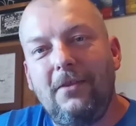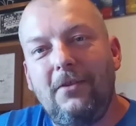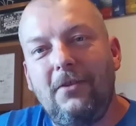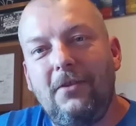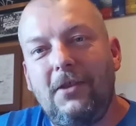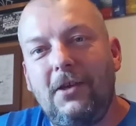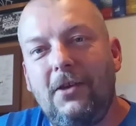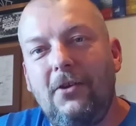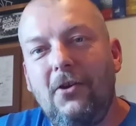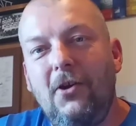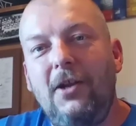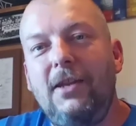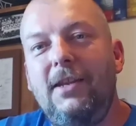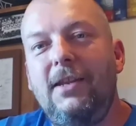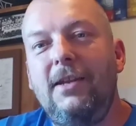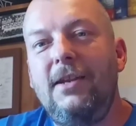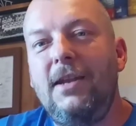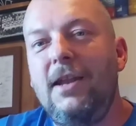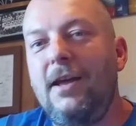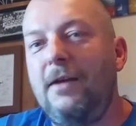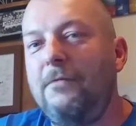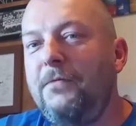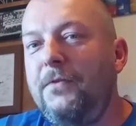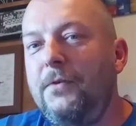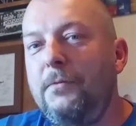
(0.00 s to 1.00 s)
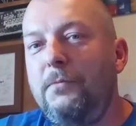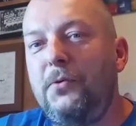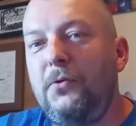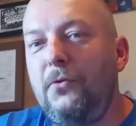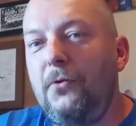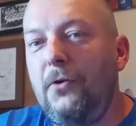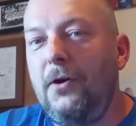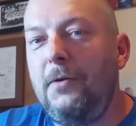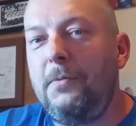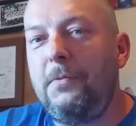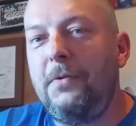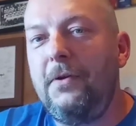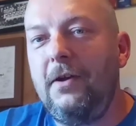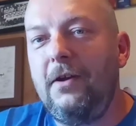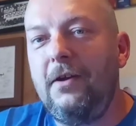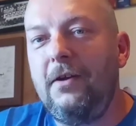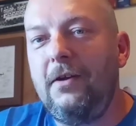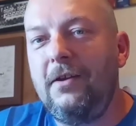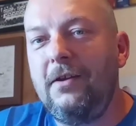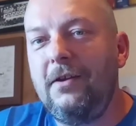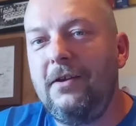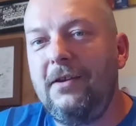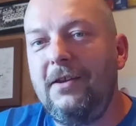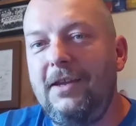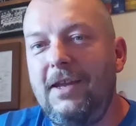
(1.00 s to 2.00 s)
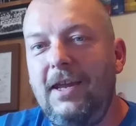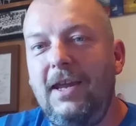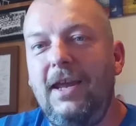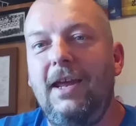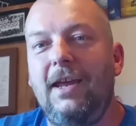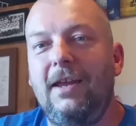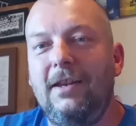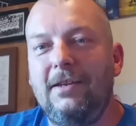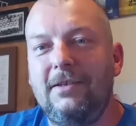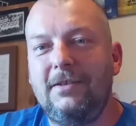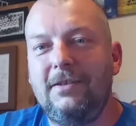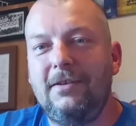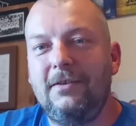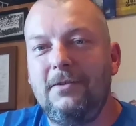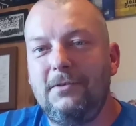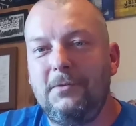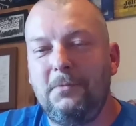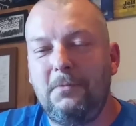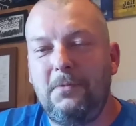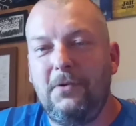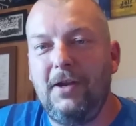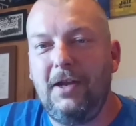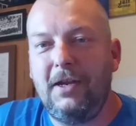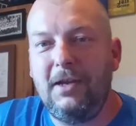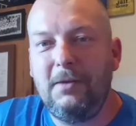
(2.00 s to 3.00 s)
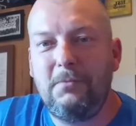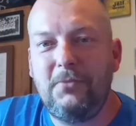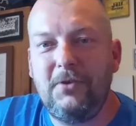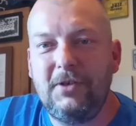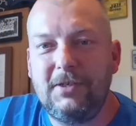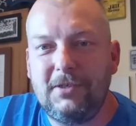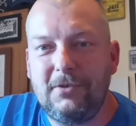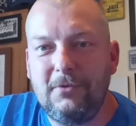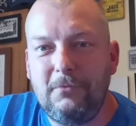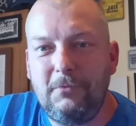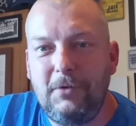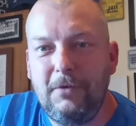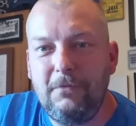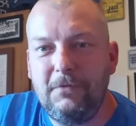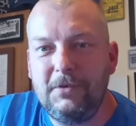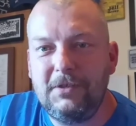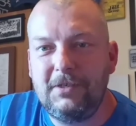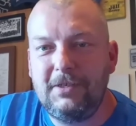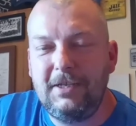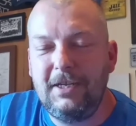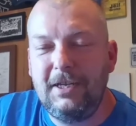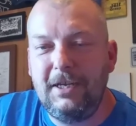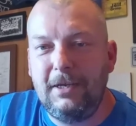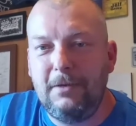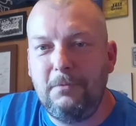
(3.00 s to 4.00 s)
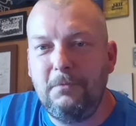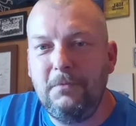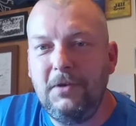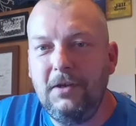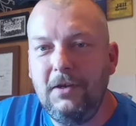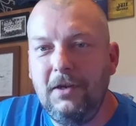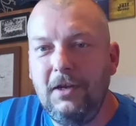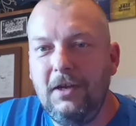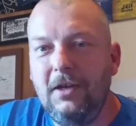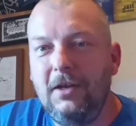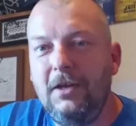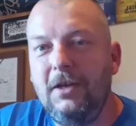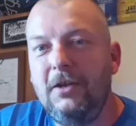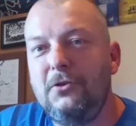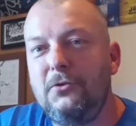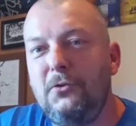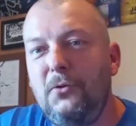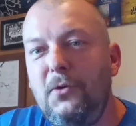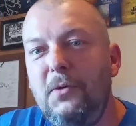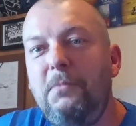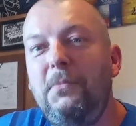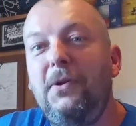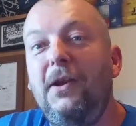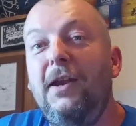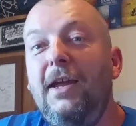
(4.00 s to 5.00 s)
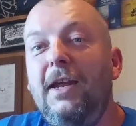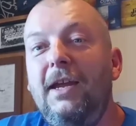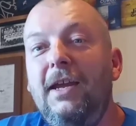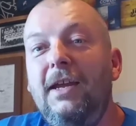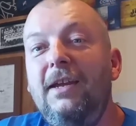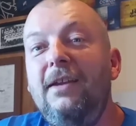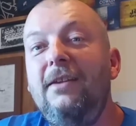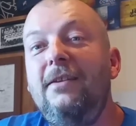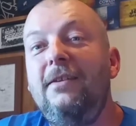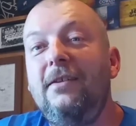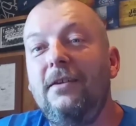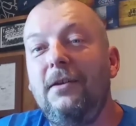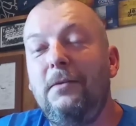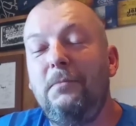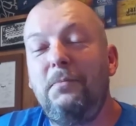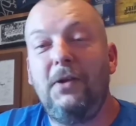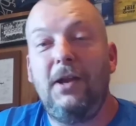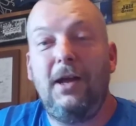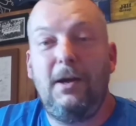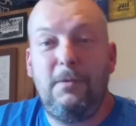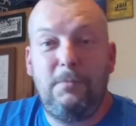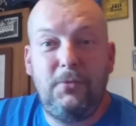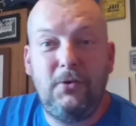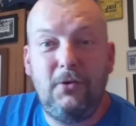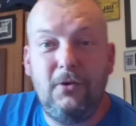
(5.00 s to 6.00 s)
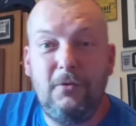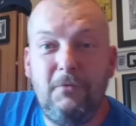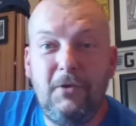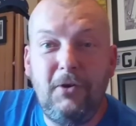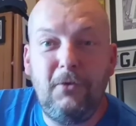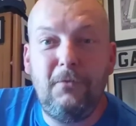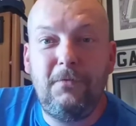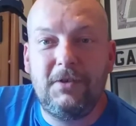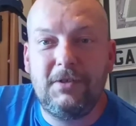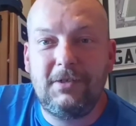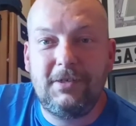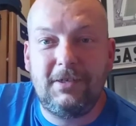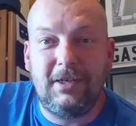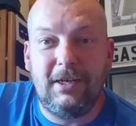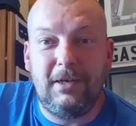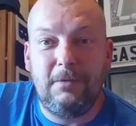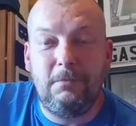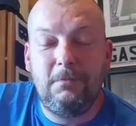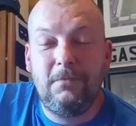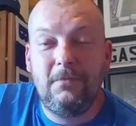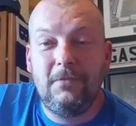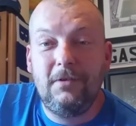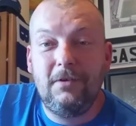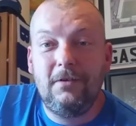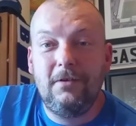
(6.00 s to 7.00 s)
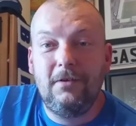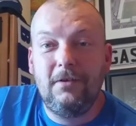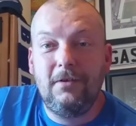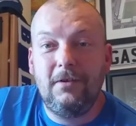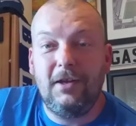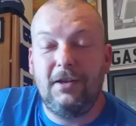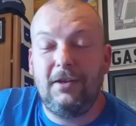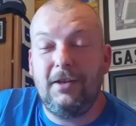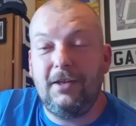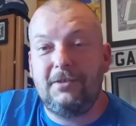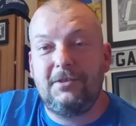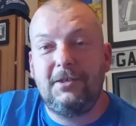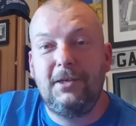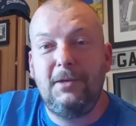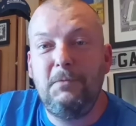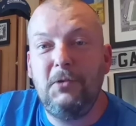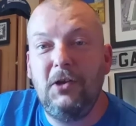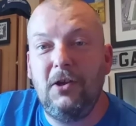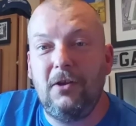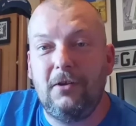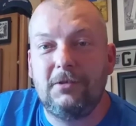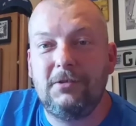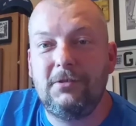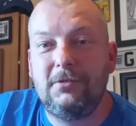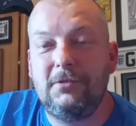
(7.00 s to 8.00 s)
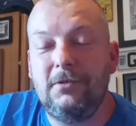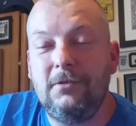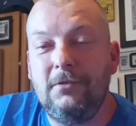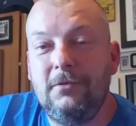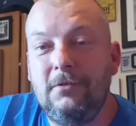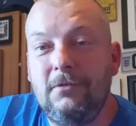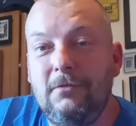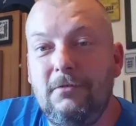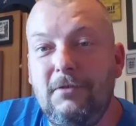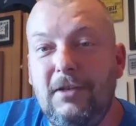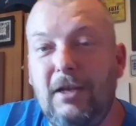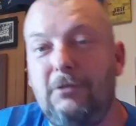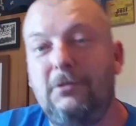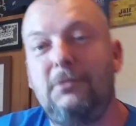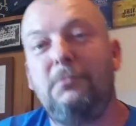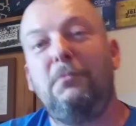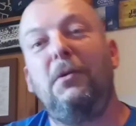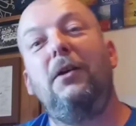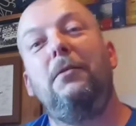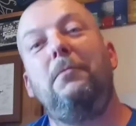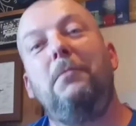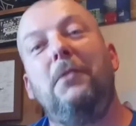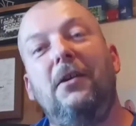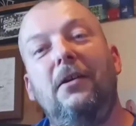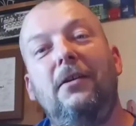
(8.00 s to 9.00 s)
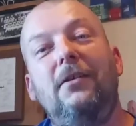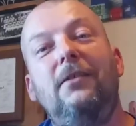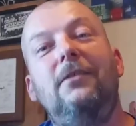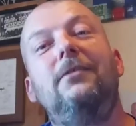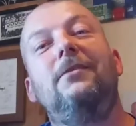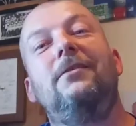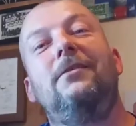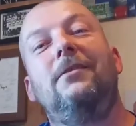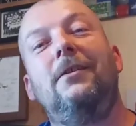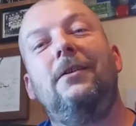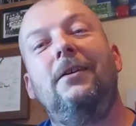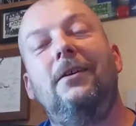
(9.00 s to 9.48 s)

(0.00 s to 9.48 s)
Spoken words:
the guy didn't have the proper kit to play a Bristol Rovers team, so he played a Blackburn Rovers team, and that team lost. Now, to my mind,